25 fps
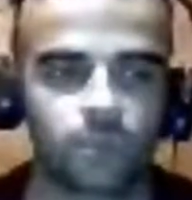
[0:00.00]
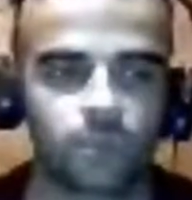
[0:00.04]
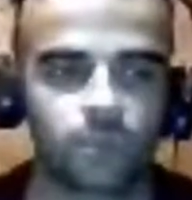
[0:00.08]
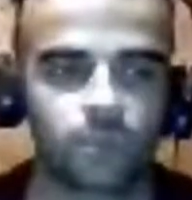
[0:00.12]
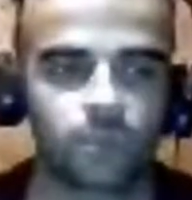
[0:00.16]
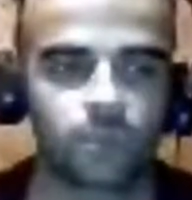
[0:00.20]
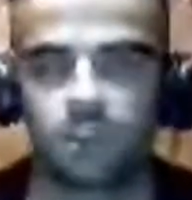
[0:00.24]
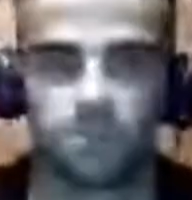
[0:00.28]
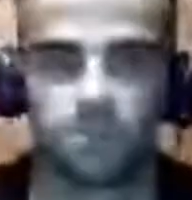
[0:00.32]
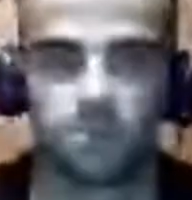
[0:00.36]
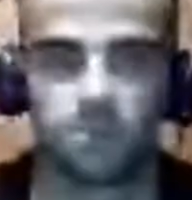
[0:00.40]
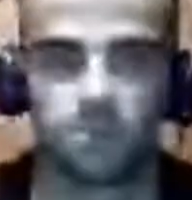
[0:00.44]

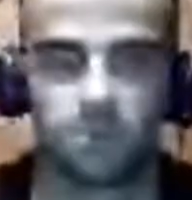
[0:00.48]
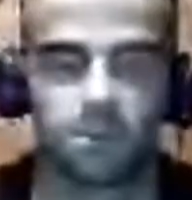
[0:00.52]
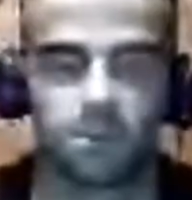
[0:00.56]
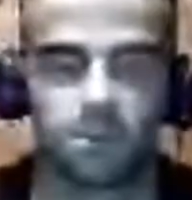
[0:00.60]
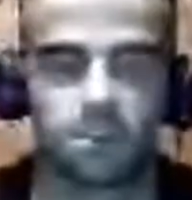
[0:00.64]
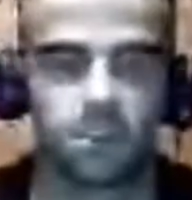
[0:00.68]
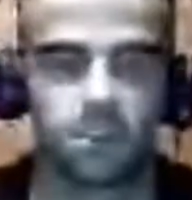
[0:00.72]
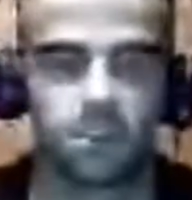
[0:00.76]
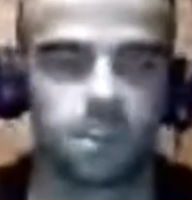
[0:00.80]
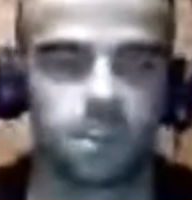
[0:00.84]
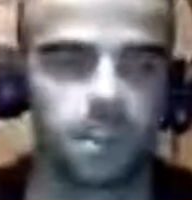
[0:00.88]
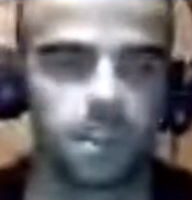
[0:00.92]
at the end,
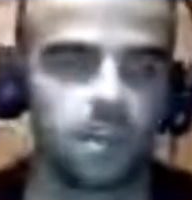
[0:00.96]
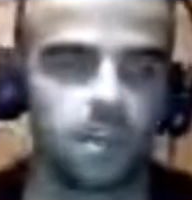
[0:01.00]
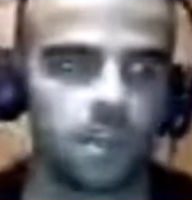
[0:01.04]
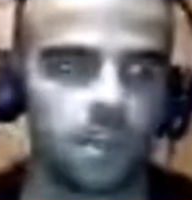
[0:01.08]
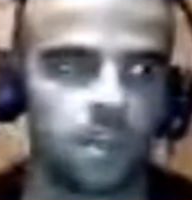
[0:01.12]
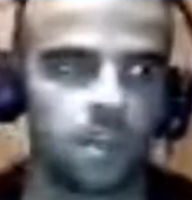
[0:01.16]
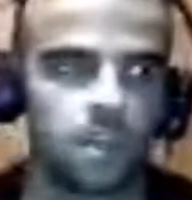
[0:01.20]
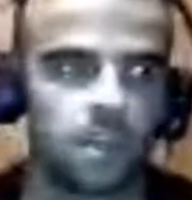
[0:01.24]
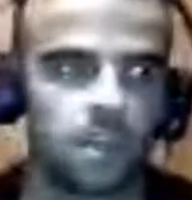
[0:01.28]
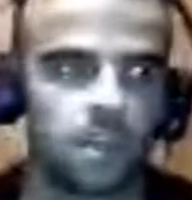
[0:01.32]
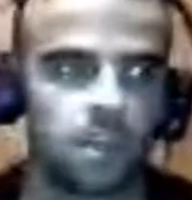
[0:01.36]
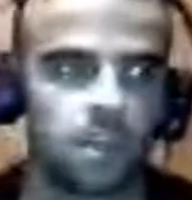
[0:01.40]
many
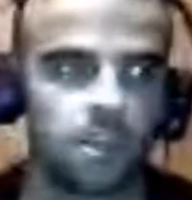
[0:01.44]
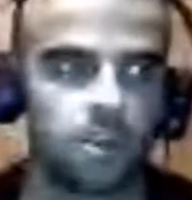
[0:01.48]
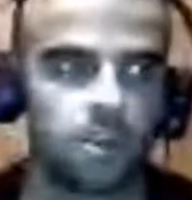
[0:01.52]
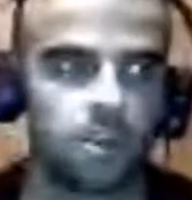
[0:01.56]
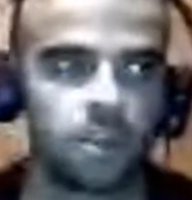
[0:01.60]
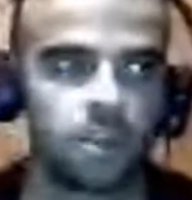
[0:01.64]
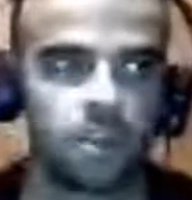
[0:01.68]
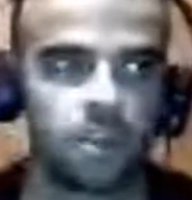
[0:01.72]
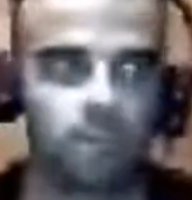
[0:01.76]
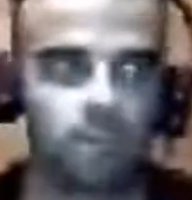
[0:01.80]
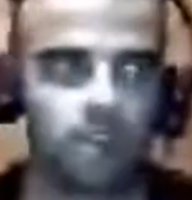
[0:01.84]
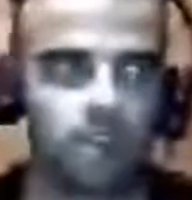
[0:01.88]
people
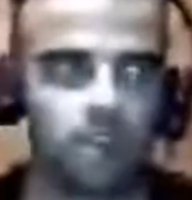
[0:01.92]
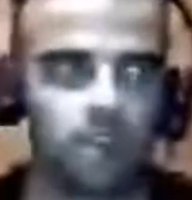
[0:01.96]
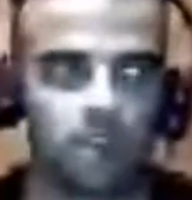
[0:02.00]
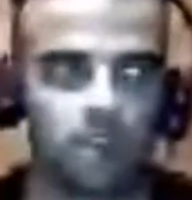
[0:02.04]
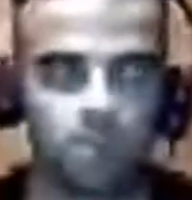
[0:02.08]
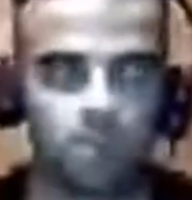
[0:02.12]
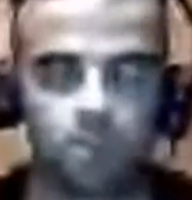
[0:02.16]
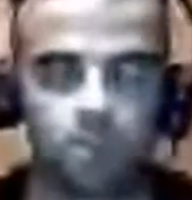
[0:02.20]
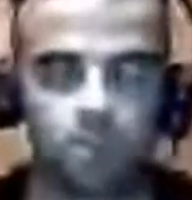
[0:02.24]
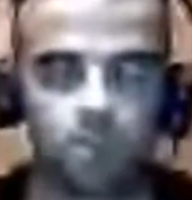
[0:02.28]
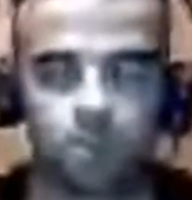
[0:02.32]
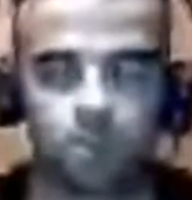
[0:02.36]
sign,
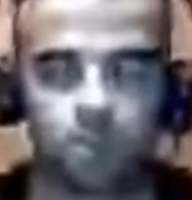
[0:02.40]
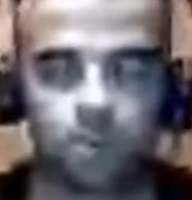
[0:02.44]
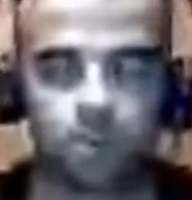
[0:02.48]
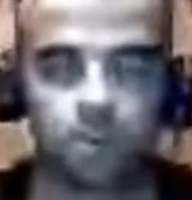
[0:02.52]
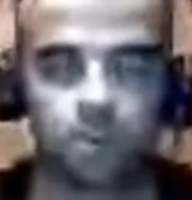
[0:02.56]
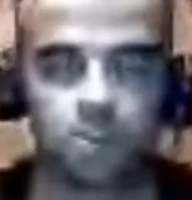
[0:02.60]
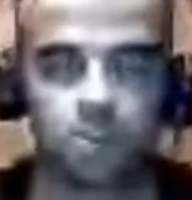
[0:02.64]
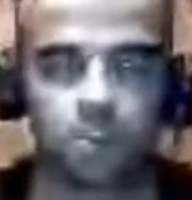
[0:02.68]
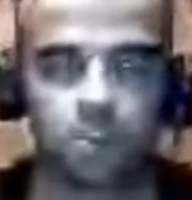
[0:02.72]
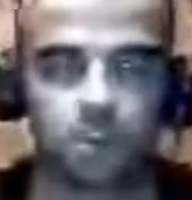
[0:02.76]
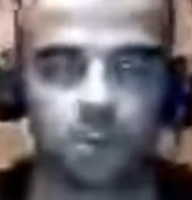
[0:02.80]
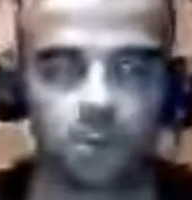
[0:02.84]
and
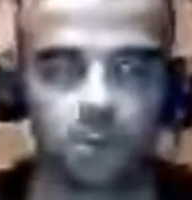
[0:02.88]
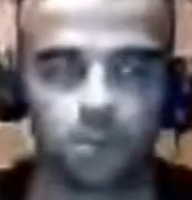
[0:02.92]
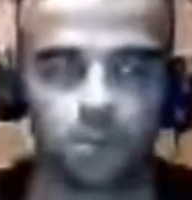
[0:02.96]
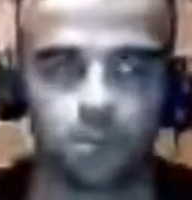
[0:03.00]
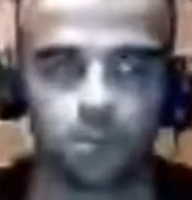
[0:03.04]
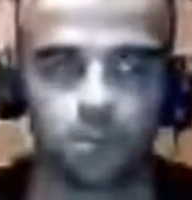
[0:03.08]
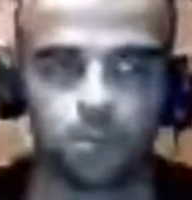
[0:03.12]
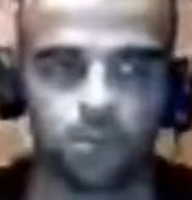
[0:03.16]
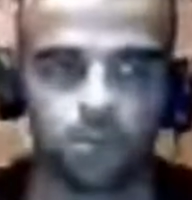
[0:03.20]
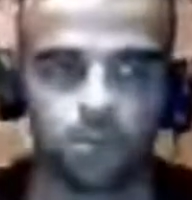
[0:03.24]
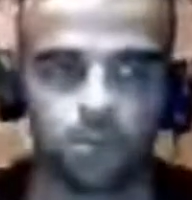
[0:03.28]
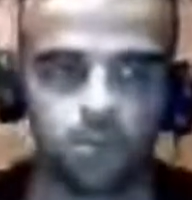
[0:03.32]
they never
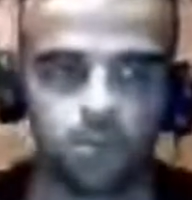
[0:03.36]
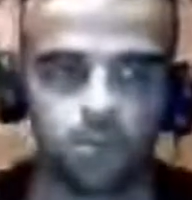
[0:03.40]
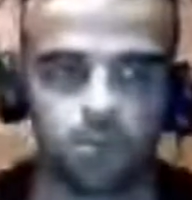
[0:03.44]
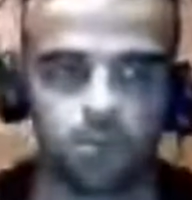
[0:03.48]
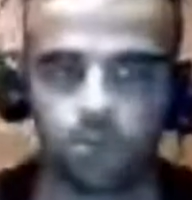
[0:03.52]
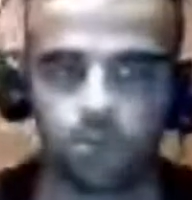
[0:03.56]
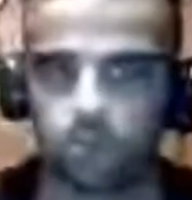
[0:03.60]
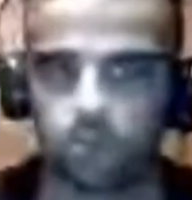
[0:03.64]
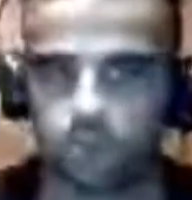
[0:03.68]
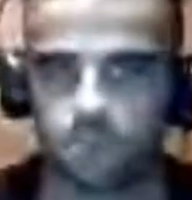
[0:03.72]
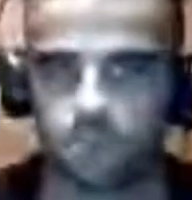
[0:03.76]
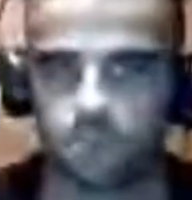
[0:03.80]
finish
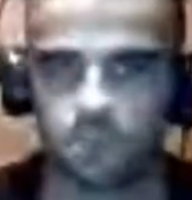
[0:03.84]
their